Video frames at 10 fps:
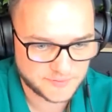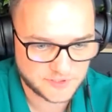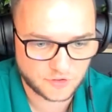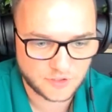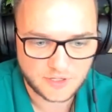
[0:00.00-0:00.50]

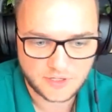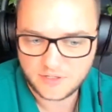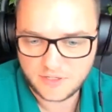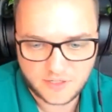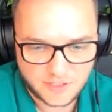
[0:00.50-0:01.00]
So
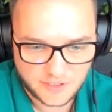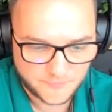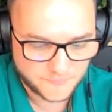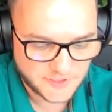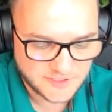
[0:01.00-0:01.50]

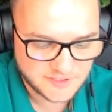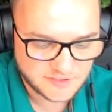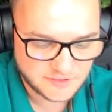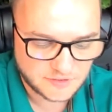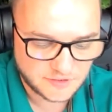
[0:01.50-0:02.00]

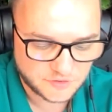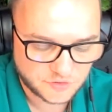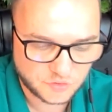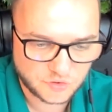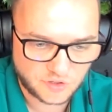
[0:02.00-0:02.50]
it's
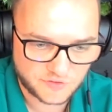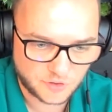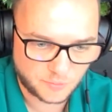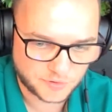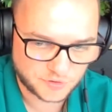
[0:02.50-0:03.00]
too good of an
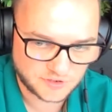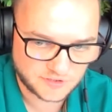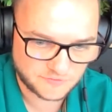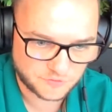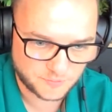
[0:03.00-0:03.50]

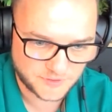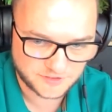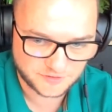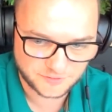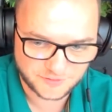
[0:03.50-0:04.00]
opportunity for me
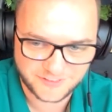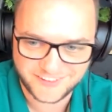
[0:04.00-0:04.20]
to